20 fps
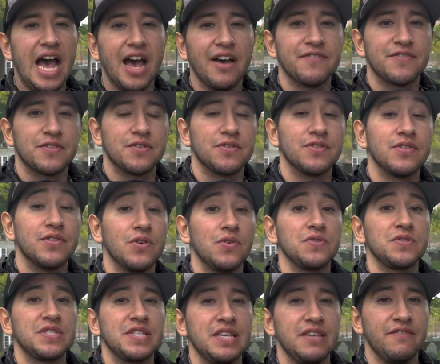after
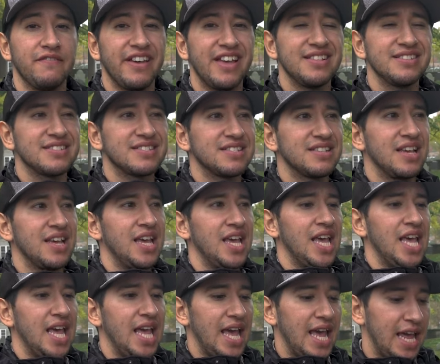those events,
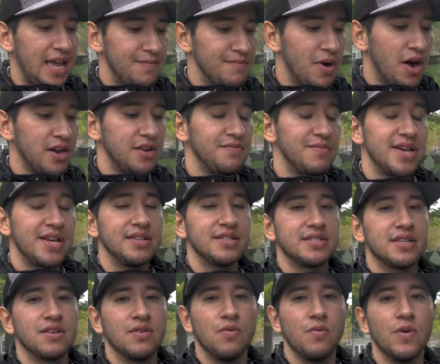a
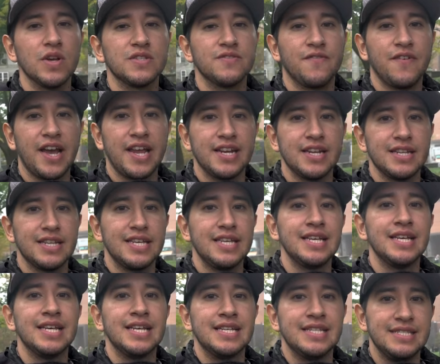monument was
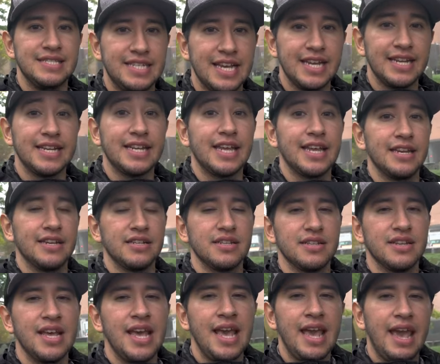finally dedicated,